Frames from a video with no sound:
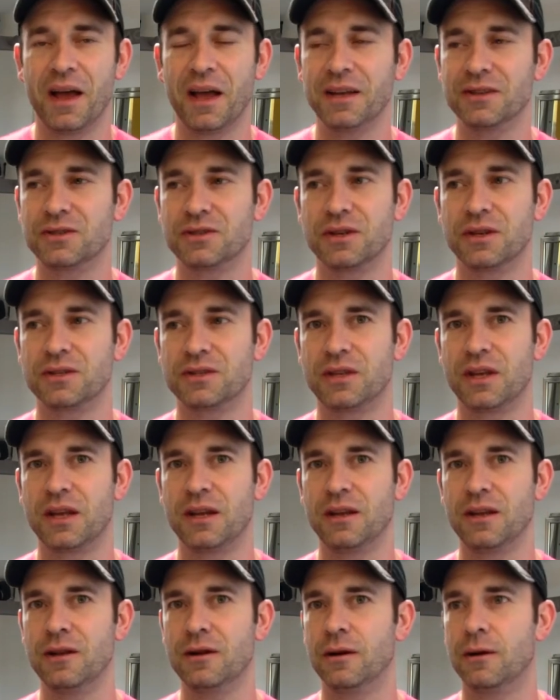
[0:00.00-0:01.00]
It's just
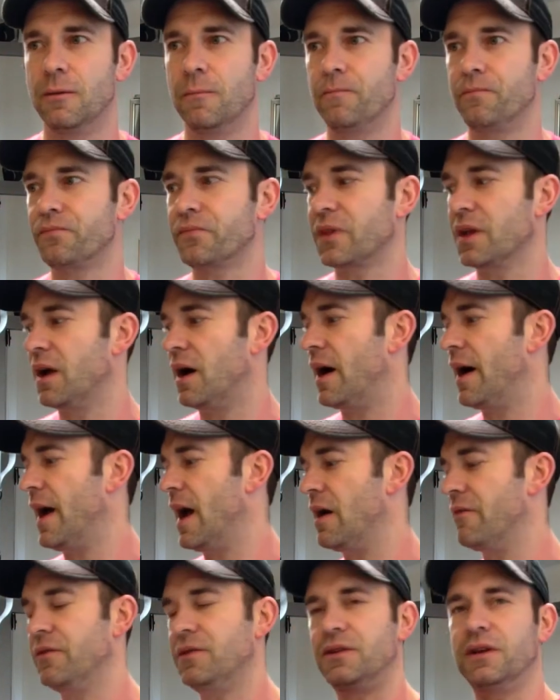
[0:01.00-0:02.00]
that, you know, I
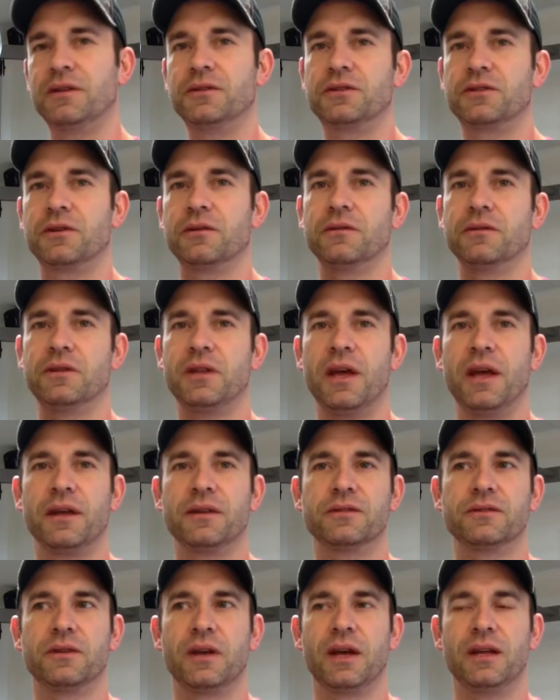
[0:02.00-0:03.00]
haven't done certain
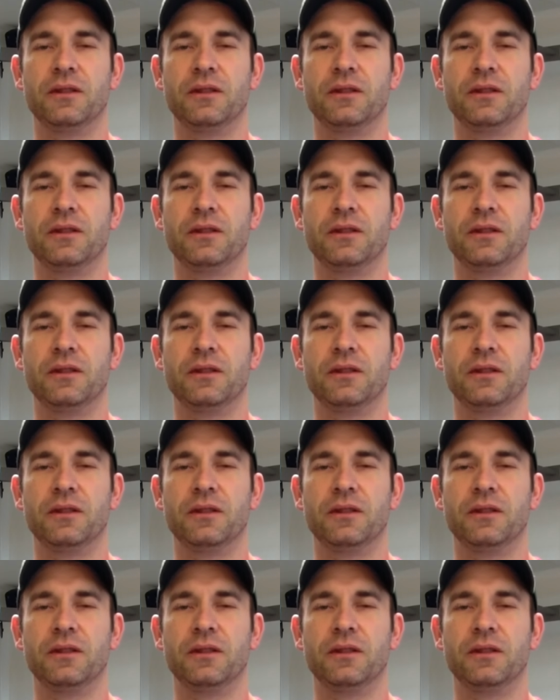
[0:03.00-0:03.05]
things